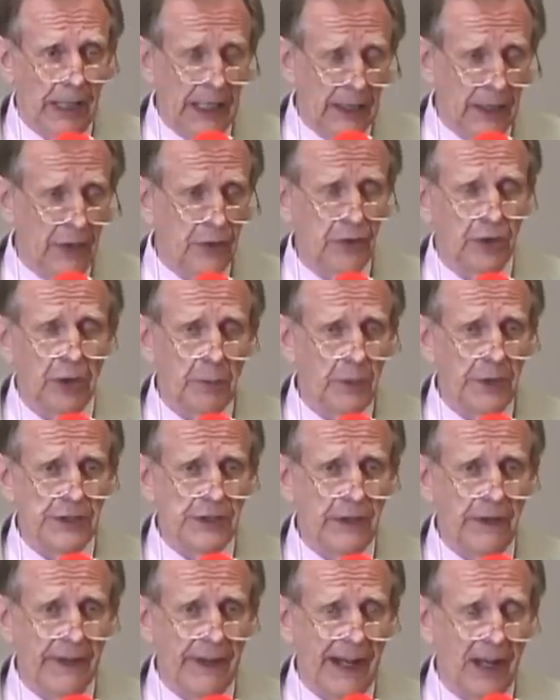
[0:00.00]
and
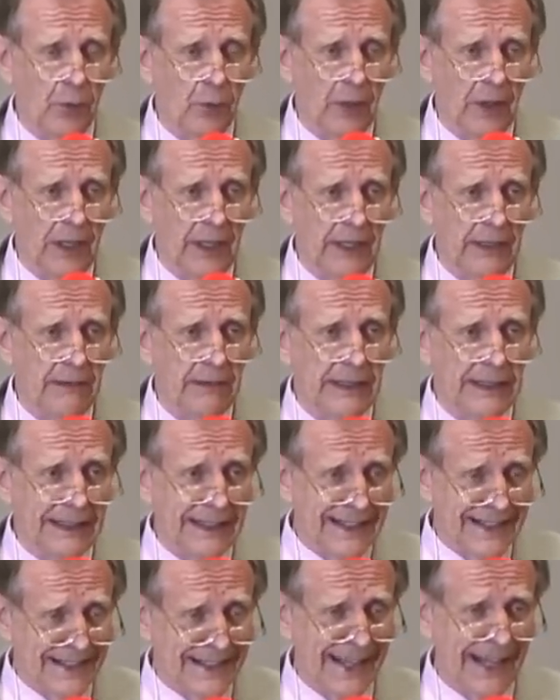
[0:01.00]
interprets it that way.
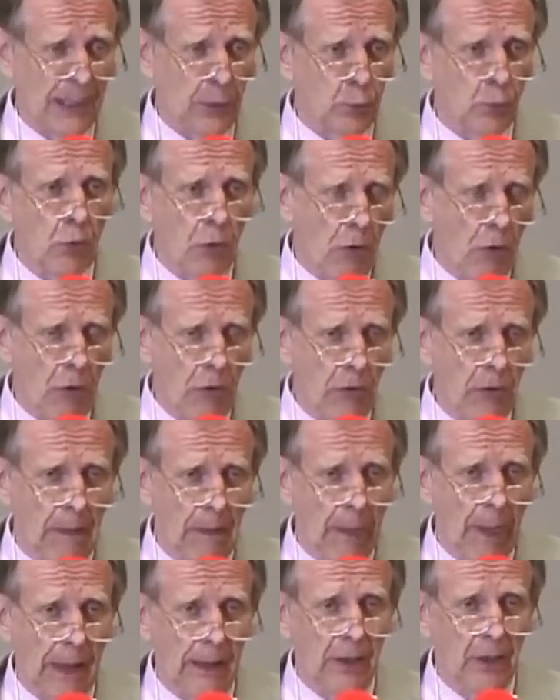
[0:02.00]
Is that
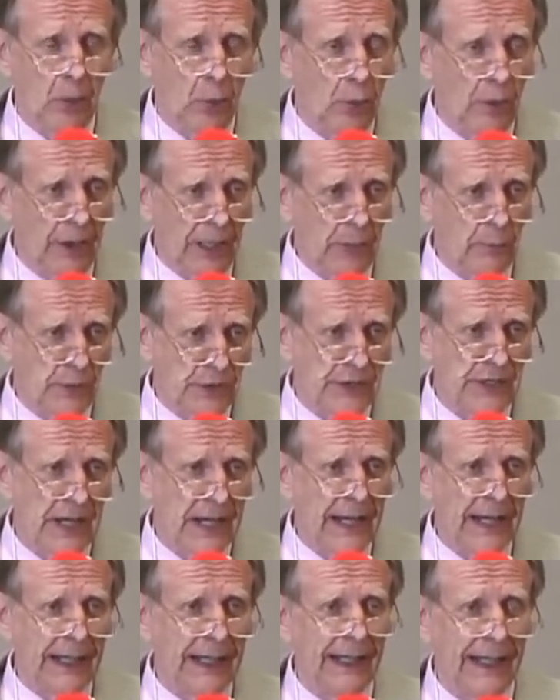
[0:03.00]
wrong? What I'm
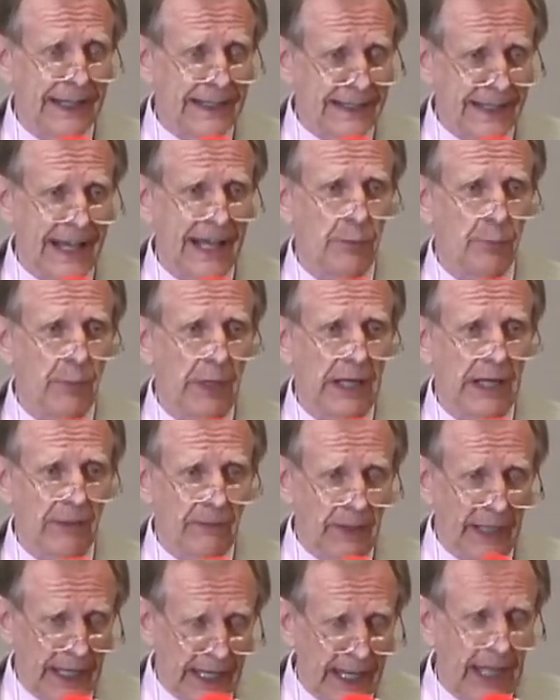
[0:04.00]
saying is that may
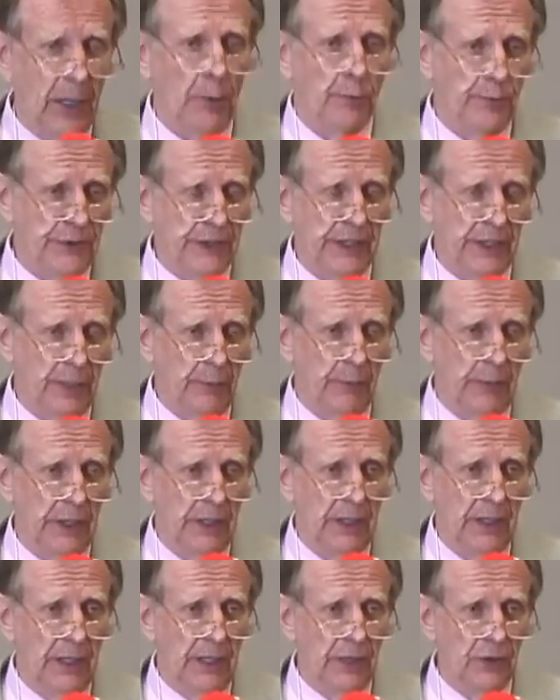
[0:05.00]
have helped him
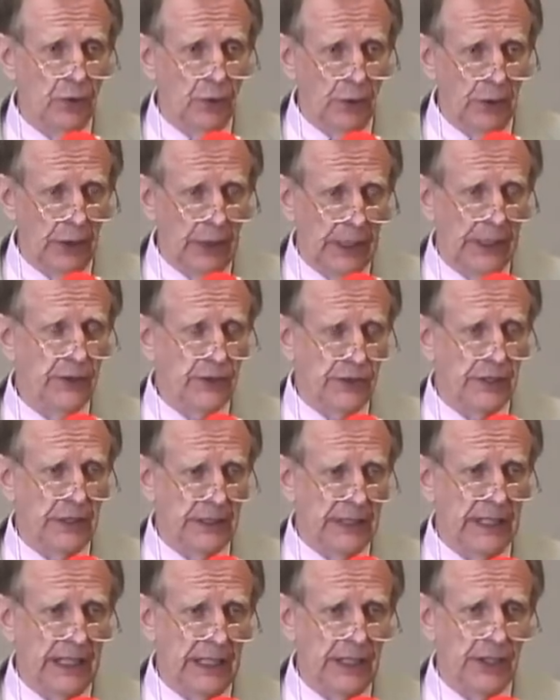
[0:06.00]
to
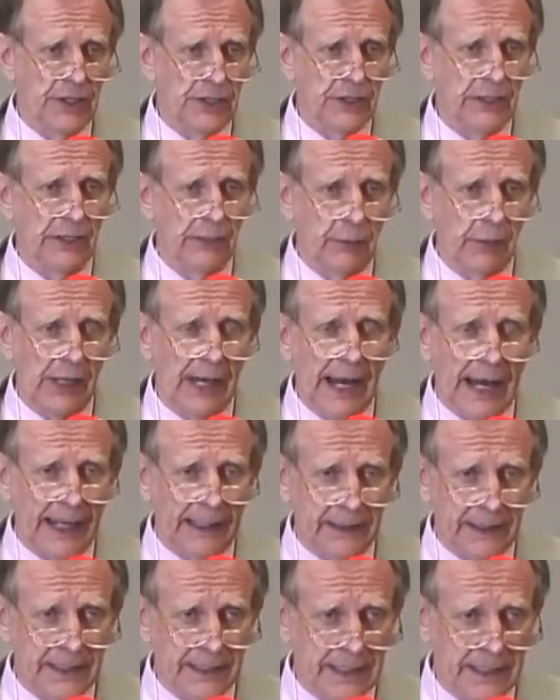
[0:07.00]
instantaneously
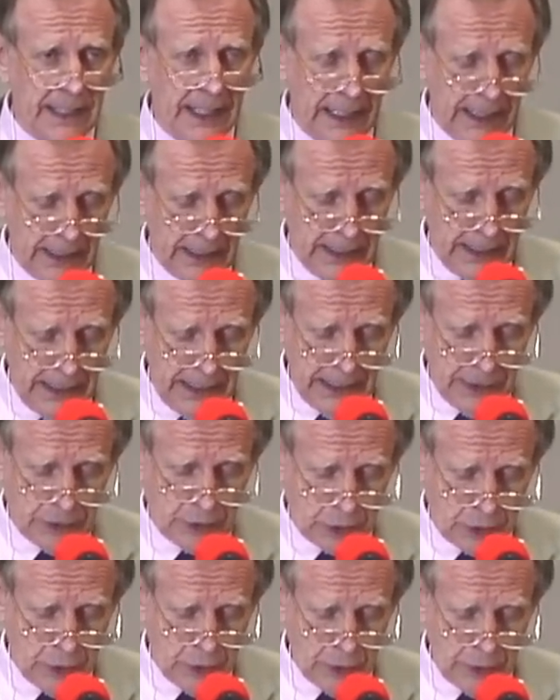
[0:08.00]
react and say,
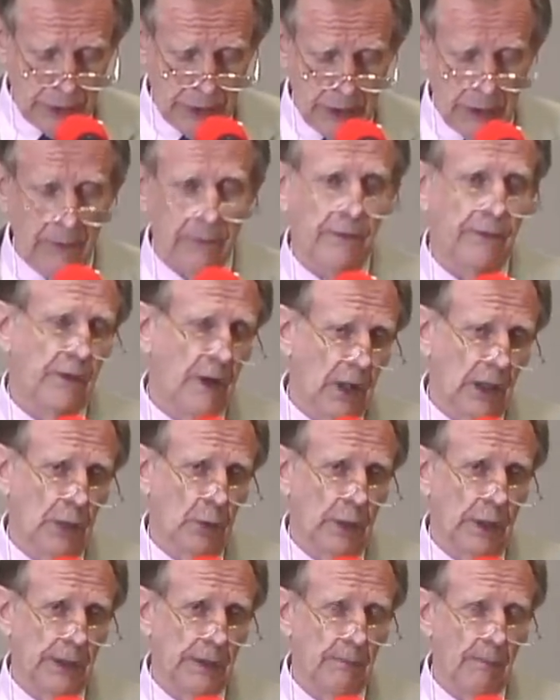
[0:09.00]
It's good,
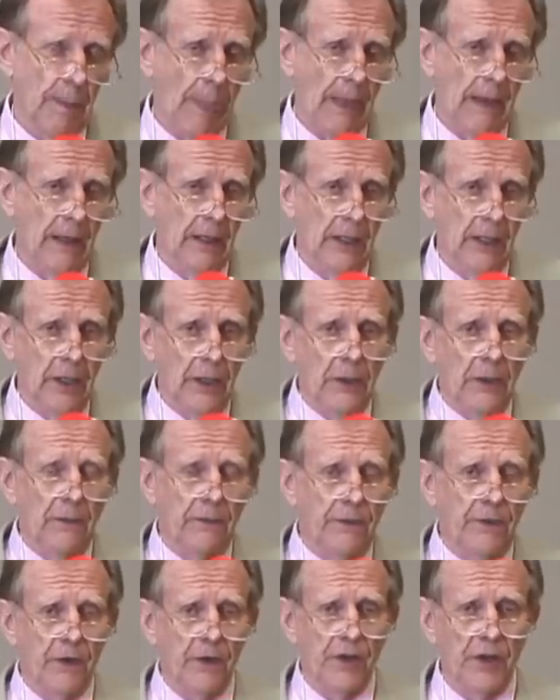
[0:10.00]
follow it.
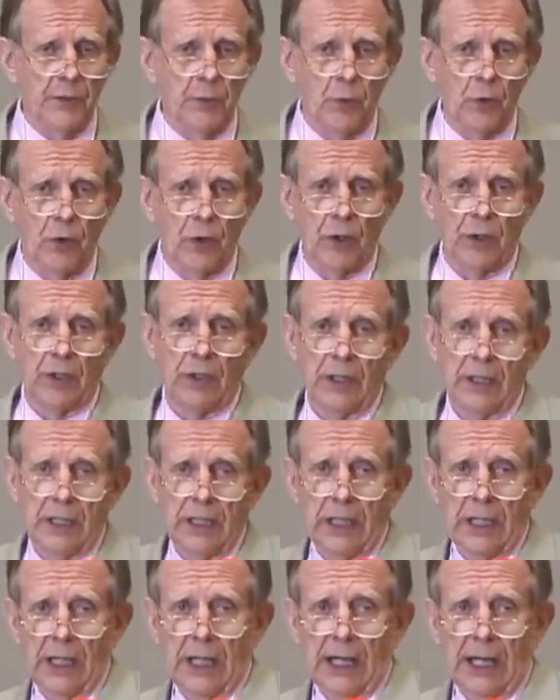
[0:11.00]
Furthermore,
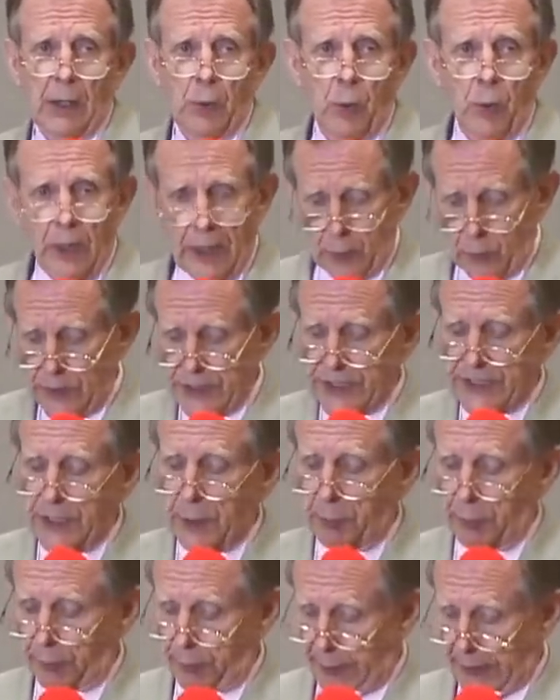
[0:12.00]
what was
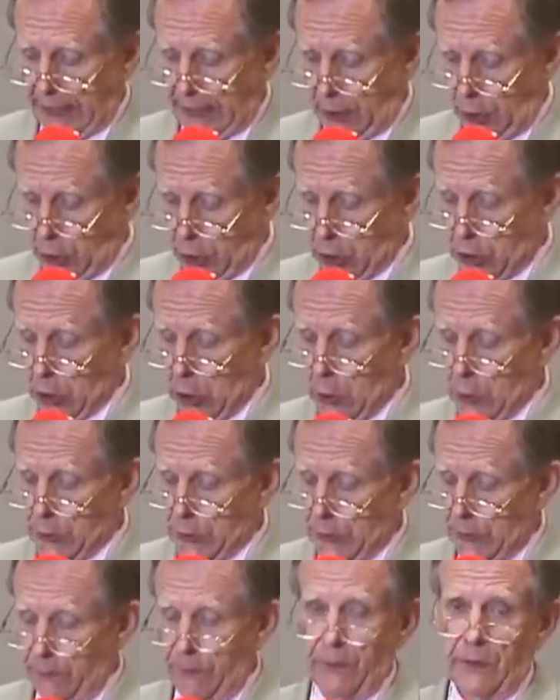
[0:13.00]
to prepare
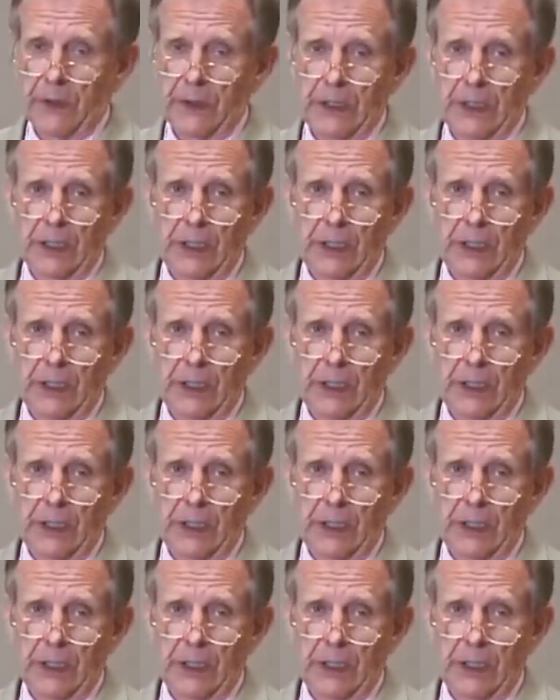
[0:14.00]
Joseph